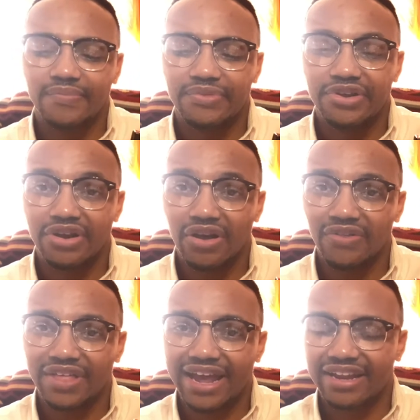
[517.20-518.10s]
you know,
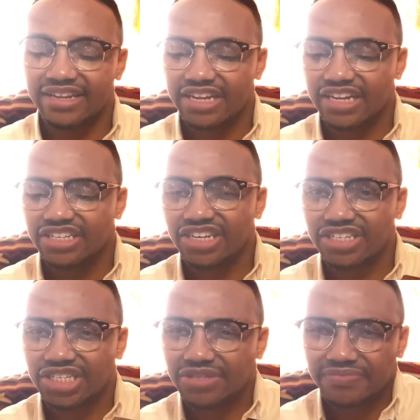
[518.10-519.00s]
that
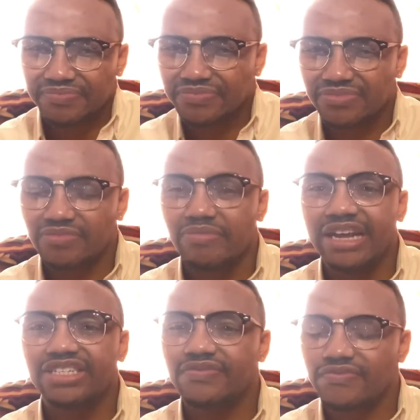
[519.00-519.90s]
just
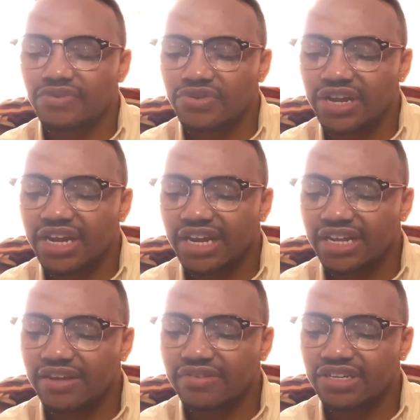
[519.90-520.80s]
makes it fruity and
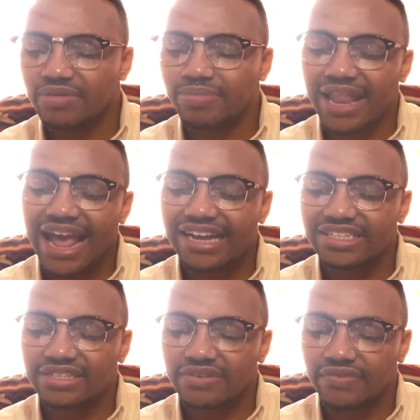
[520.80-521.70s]
gives it a
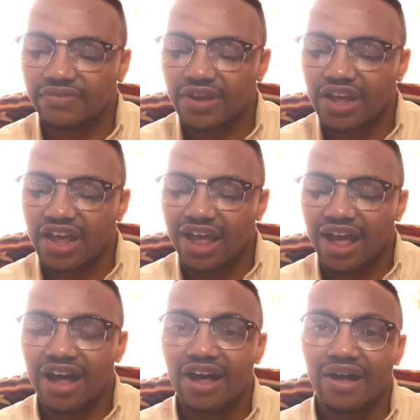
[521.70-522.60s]
blast of,
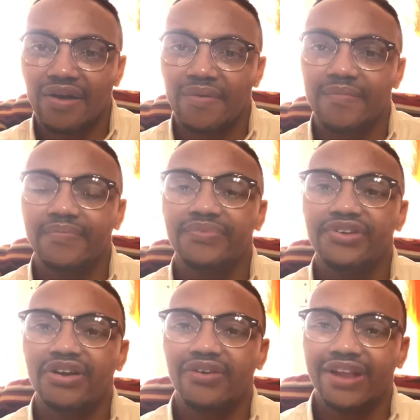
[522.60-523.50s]

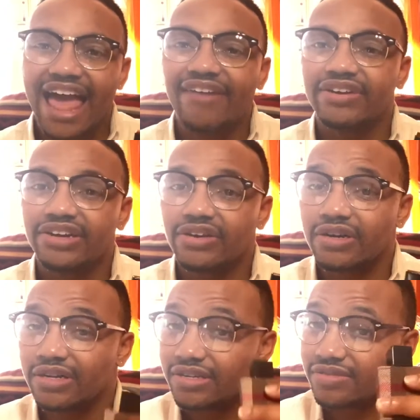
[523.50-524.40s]
you know, lavender
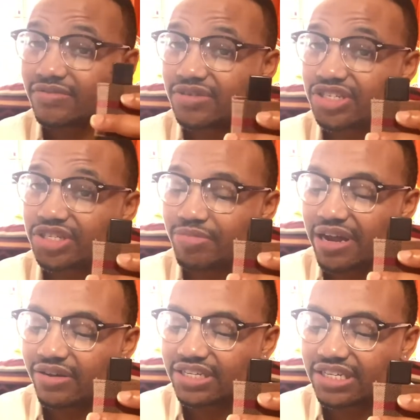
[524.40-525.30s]

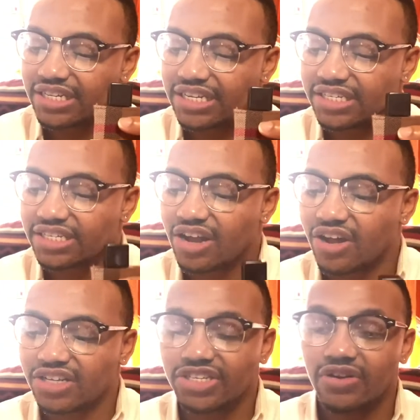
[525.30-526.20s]
smells in this
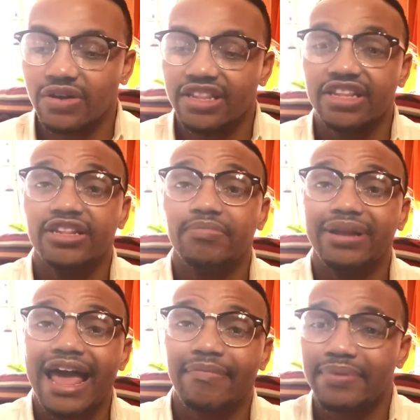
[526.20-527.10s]
also, and then the
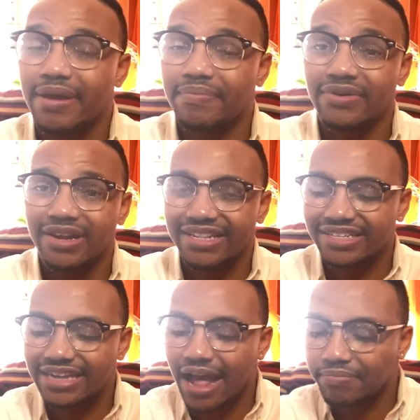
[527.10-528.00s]
black pepper in the
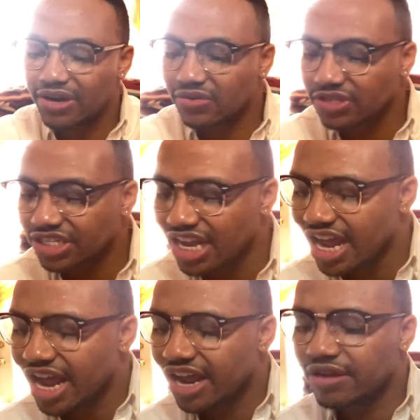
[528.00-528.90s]
top notes.
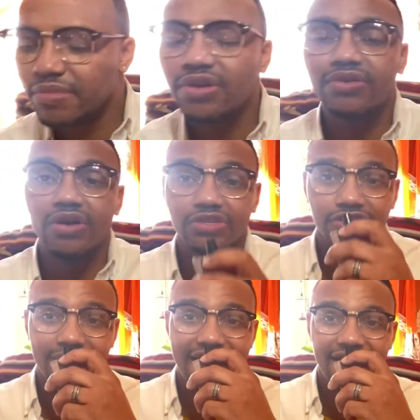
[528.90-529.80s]
In the middle notes,
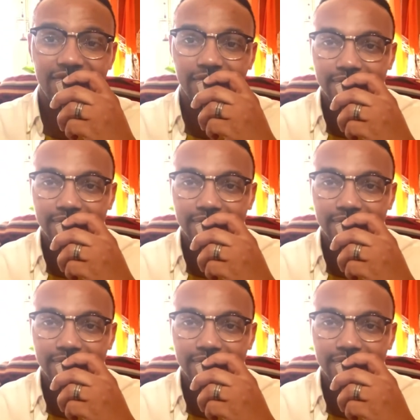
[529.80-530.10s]
you have